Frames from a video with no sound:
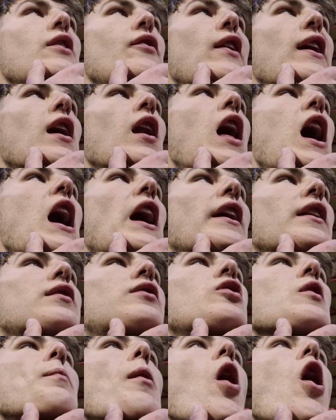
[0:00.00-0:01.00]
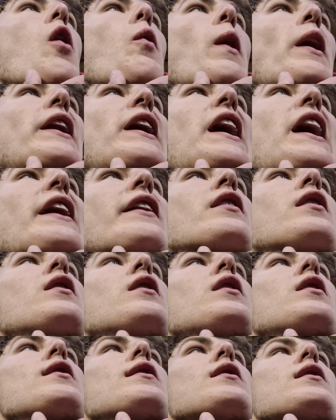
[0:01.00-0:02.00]
realised the ball went in,
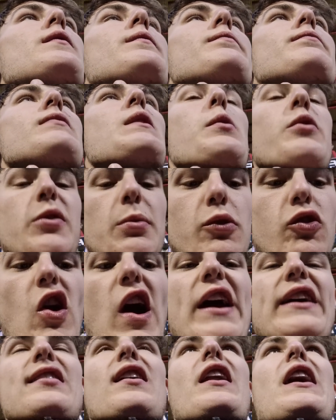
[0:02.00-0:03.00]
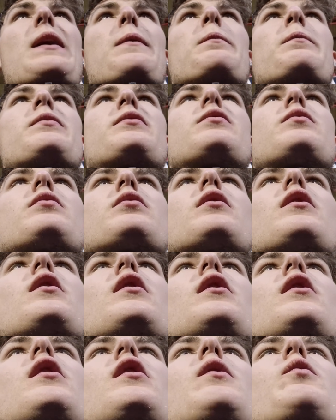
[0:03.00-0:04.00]
there were some crazy limbs.
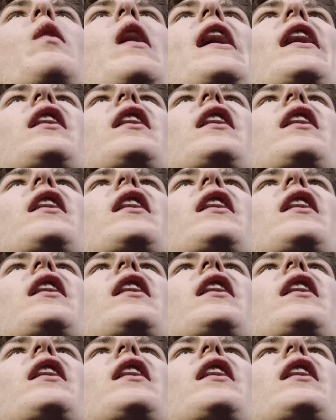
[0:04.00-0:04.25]
We're